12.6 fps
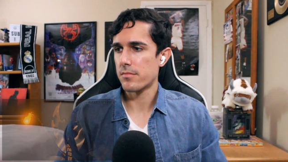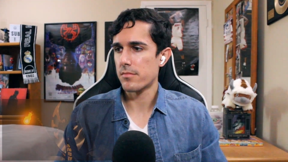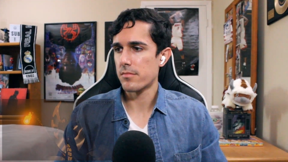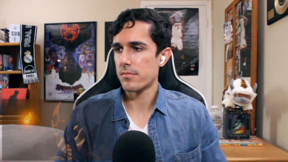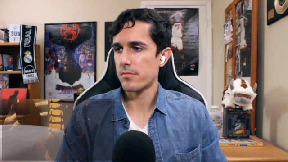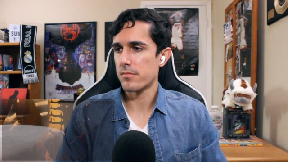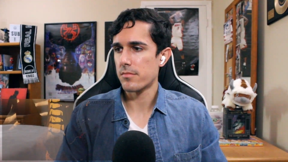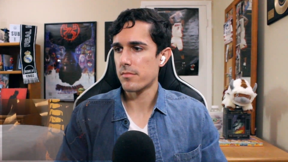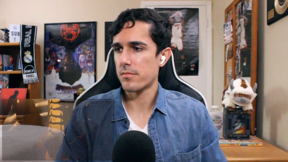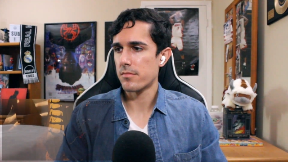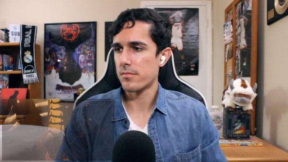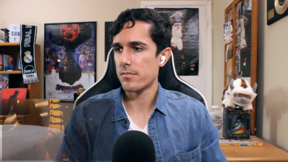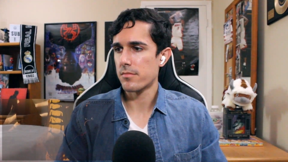
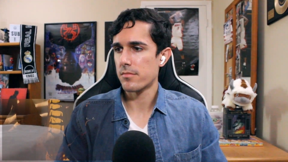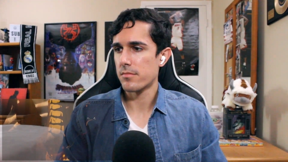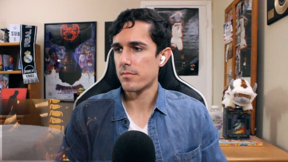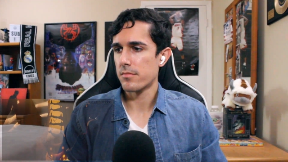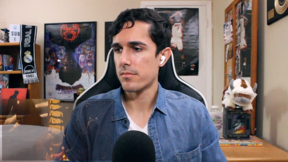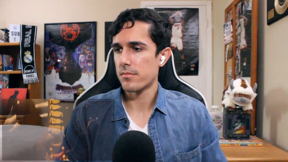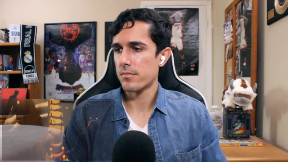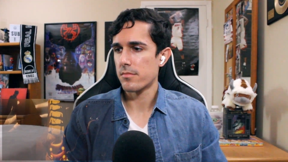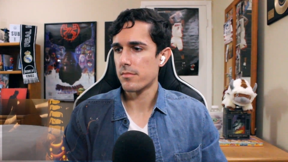(no one is talking)